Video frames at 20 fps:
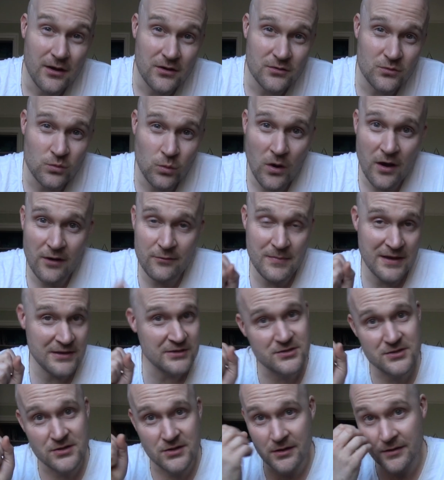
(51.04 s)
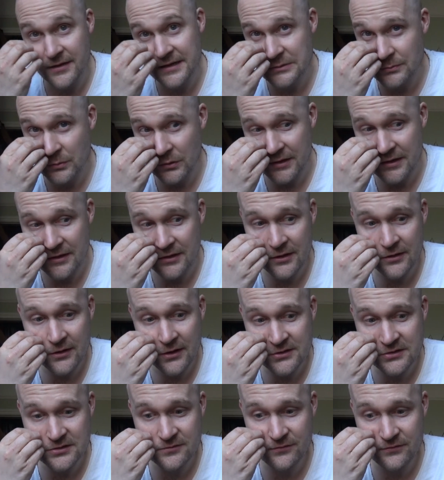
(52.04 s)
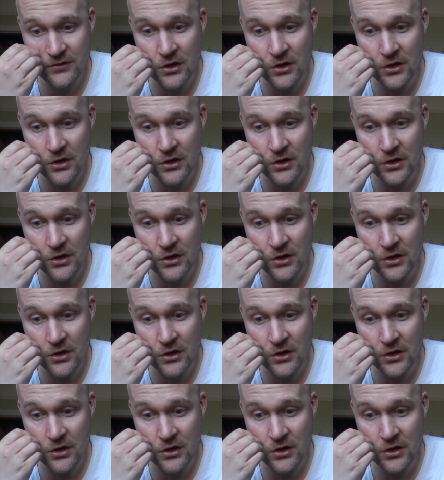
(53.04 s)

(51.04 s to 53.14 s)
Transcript: It's worth mentioning at this point that those